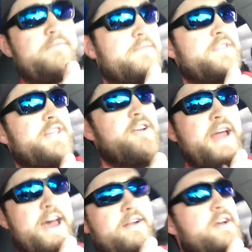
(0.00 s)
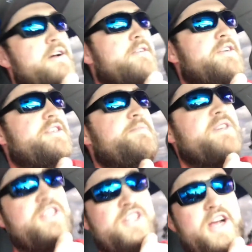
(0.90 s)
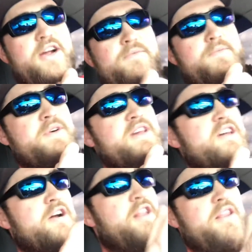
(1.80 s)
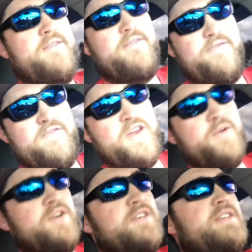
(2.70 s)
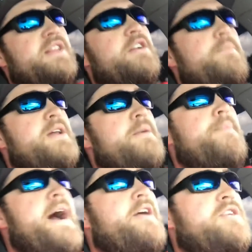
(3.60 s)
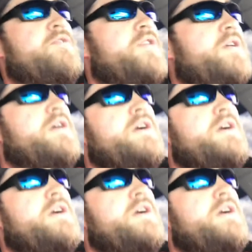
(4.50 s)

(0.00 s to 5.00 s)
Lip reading: So Dad, would you please share with our viewers a little bit about your